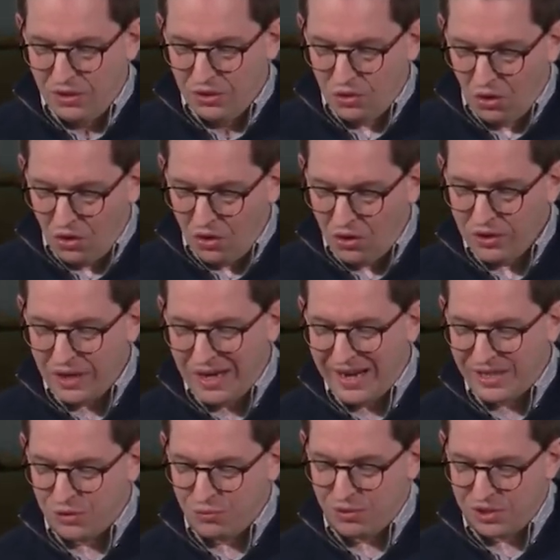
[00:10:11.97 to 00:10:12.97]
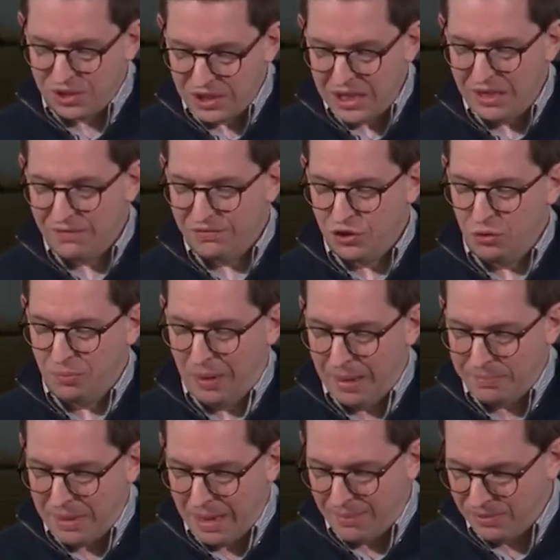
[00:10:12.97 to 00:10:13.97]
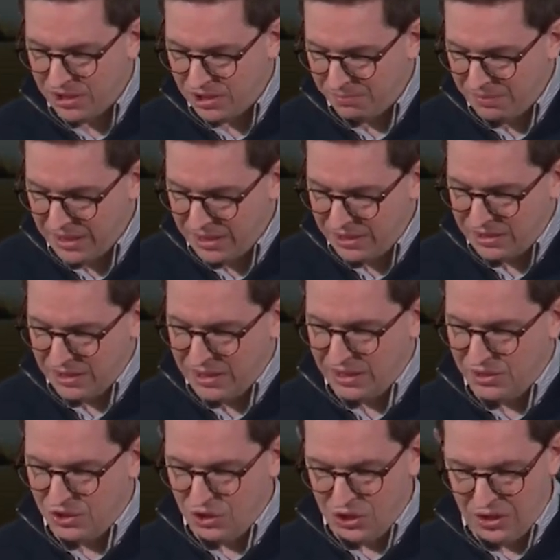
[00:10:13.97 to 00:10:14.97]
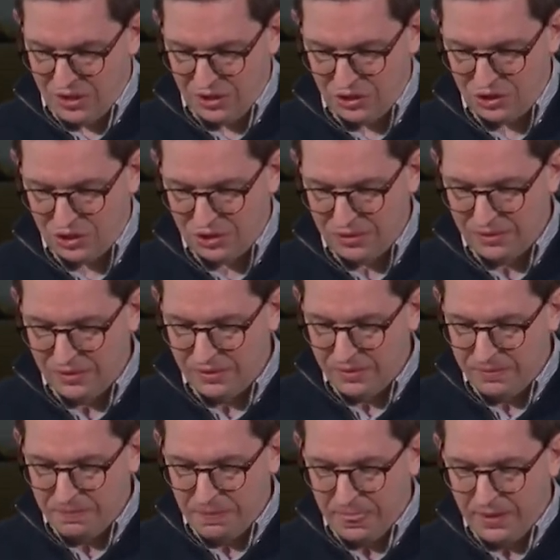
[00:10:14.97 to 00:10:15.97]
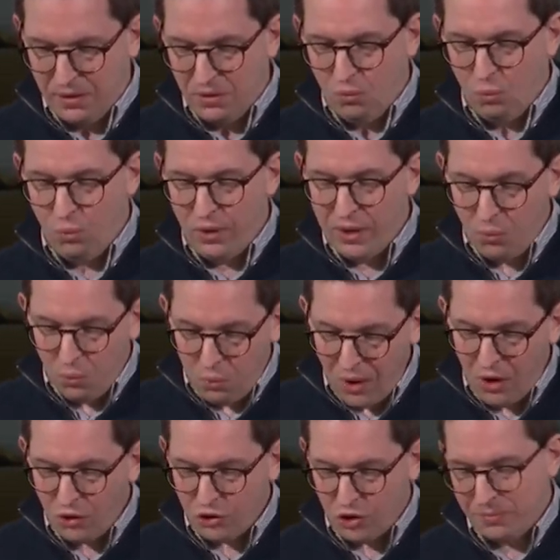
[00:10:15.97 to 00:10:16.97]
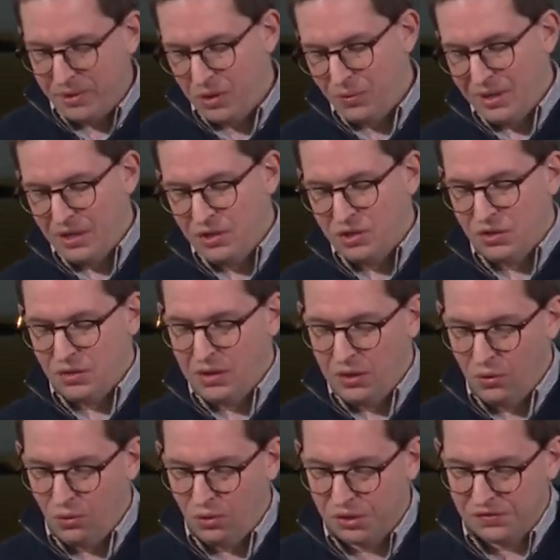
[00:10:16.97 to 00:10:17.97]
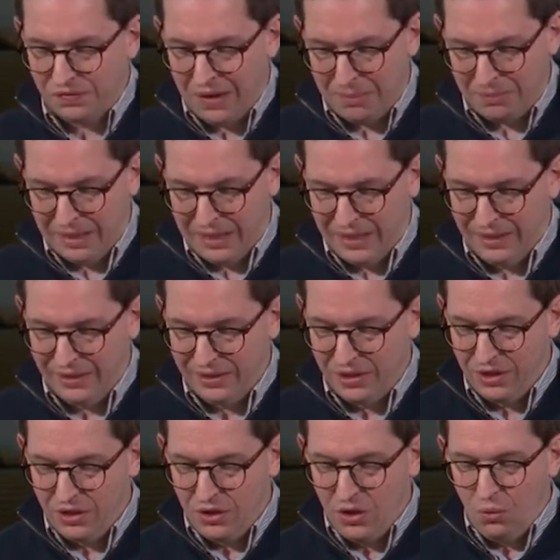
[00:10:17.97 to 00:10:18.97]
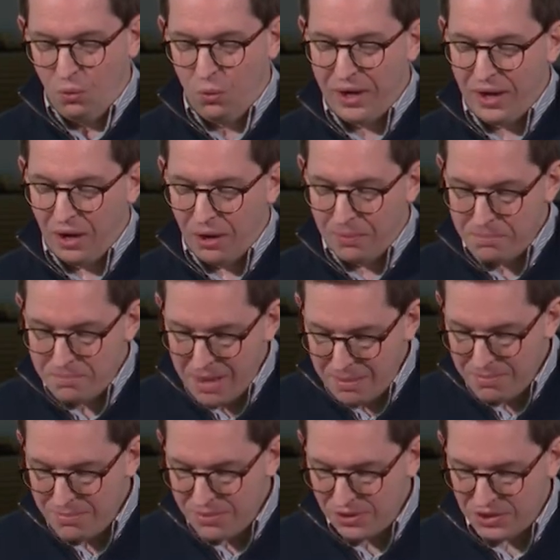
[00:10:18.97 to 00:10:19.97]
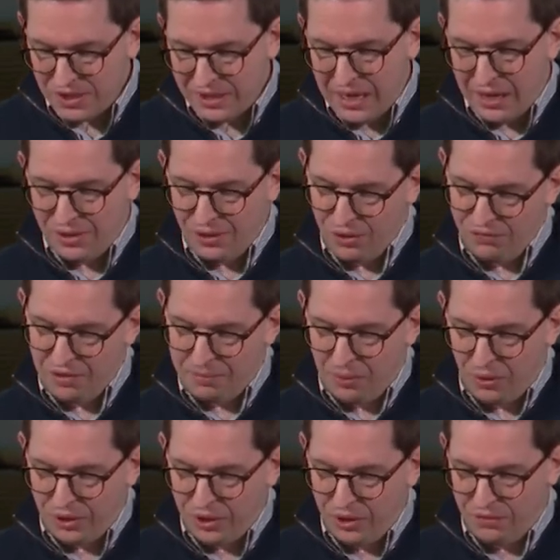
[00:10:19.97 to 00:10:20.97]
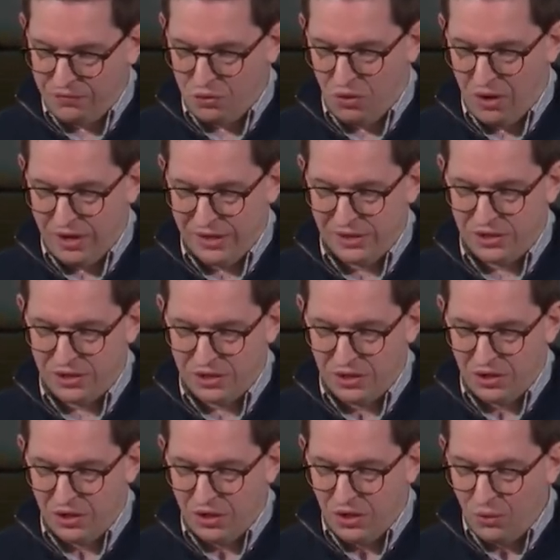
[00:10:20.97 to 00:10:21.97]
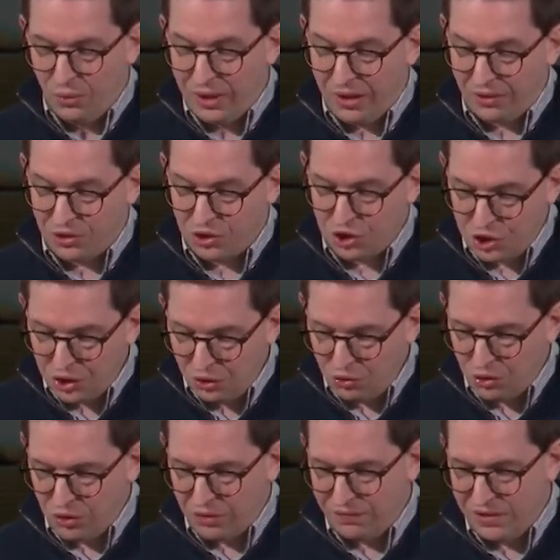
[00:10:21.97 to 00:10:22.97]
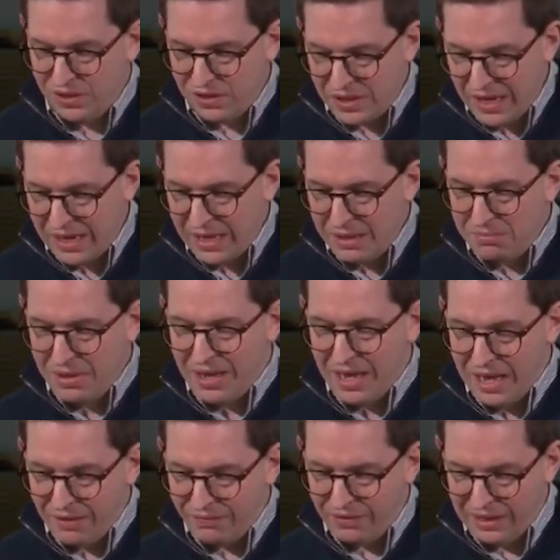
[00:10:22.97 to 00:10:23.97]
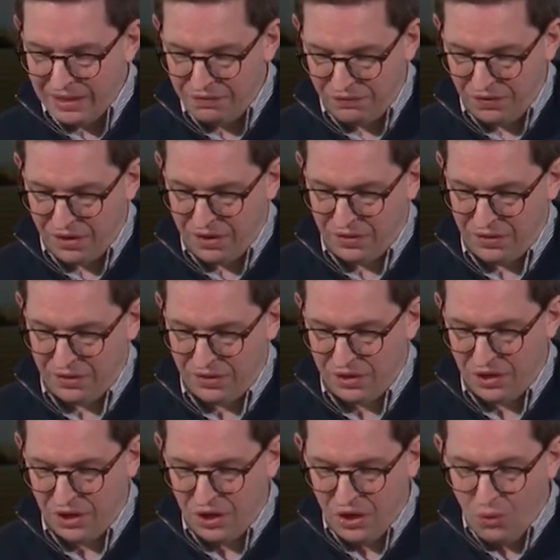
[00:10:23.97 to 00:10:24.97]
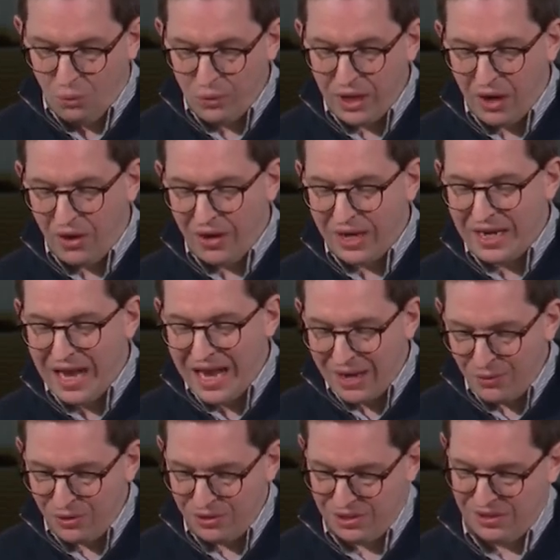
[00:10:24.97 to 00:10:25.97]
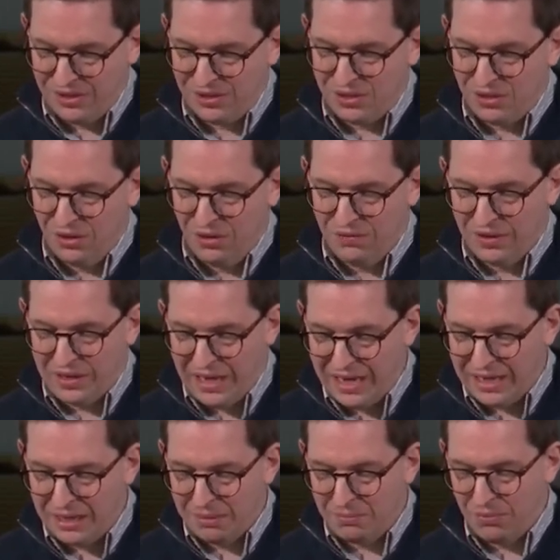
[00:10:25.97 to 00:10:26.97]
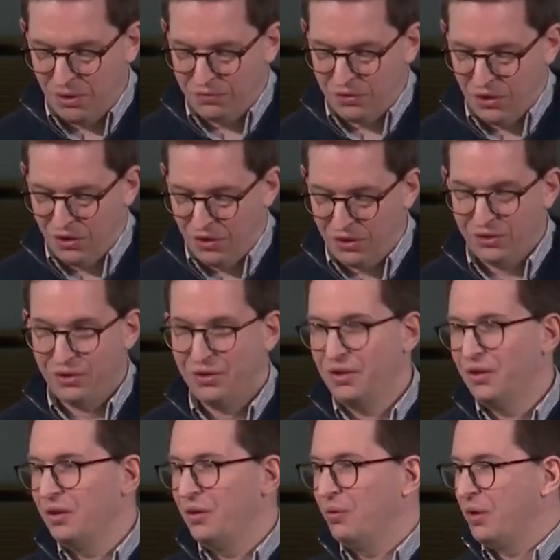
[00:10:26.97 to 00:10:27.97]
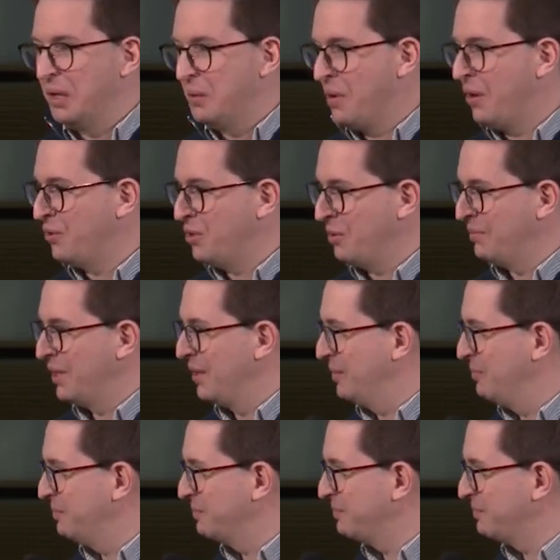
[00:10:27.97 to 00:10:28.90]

God has received you by baptism into his church. We welcome you into the Lord's family. We are members together of the body of Christ. We are children of the same heavenly Father. We are inheritors of the kingdom of God. We welcome you.